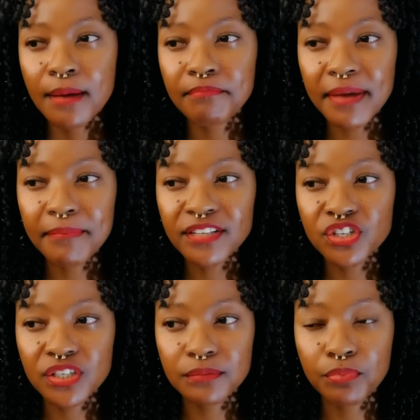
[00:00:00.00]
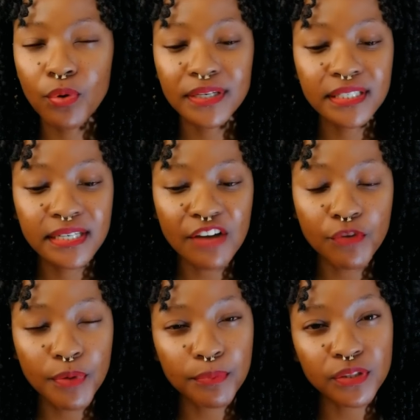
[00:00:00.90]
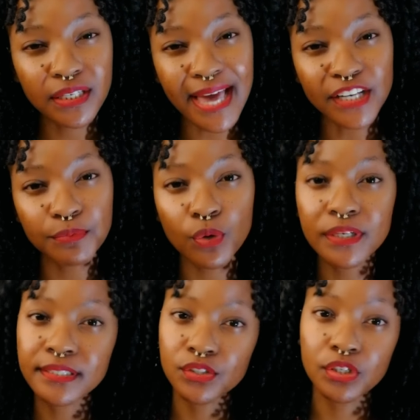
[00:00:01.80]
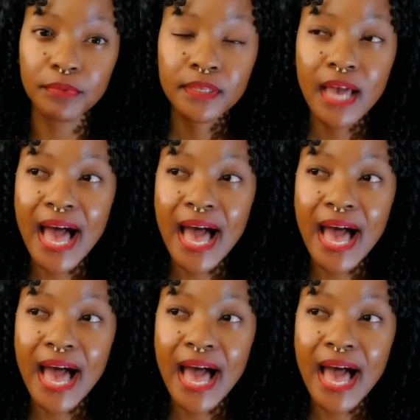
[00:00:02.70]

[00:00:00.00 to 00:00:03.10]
my message is important enough for people to catch me or listen to me.